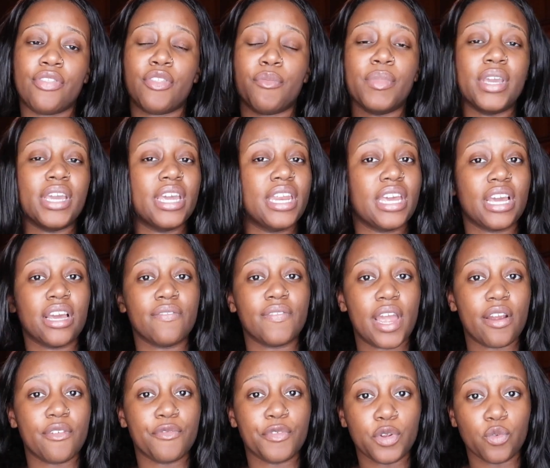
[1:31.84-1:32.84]
the beginning of
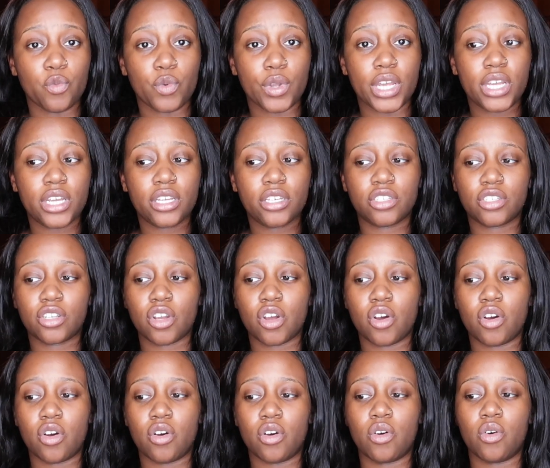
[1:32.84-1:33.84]
every week,
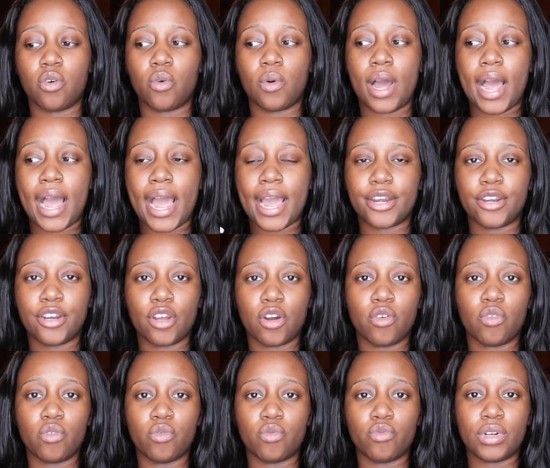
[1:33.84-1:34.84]
so I
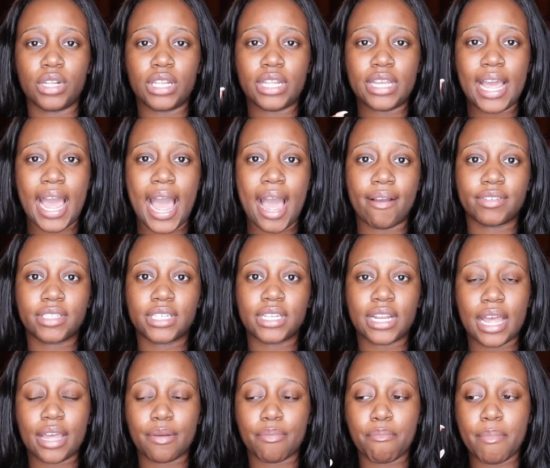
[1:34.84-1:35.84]
don't really have to
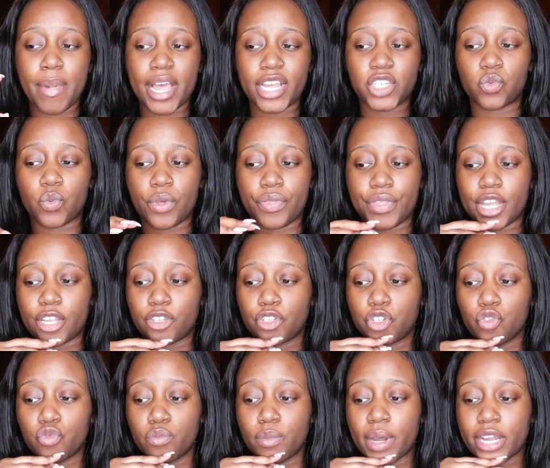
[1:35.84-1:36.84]
like mess with it
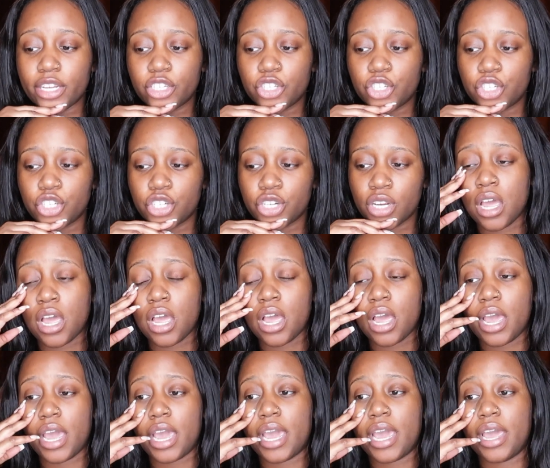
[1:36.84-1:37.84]
too much,
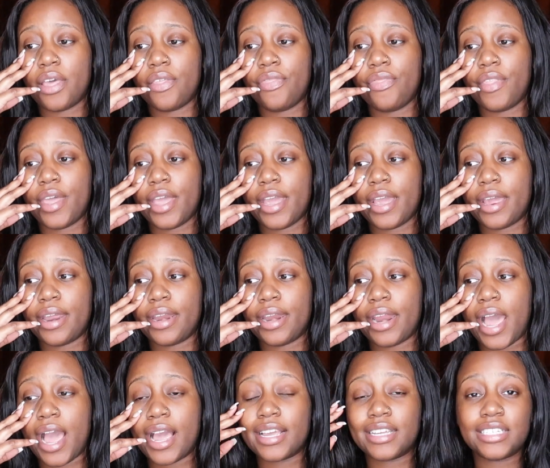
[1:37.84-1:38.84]
and
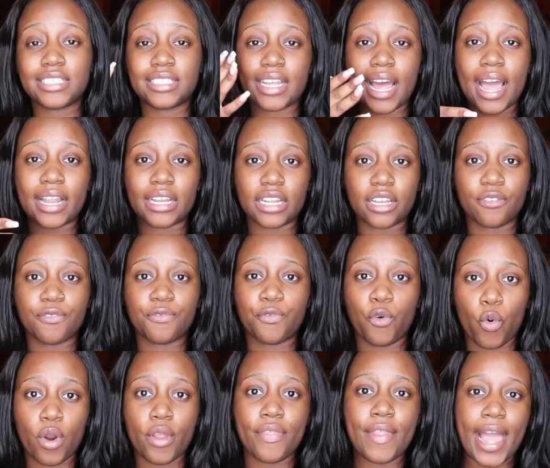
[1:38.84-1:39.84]
then I style it
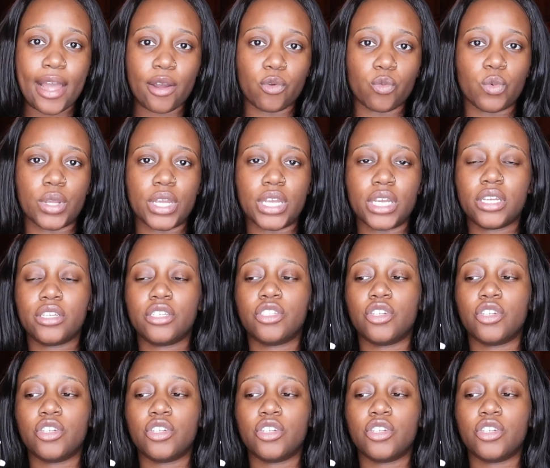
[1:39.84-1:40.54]
for that week.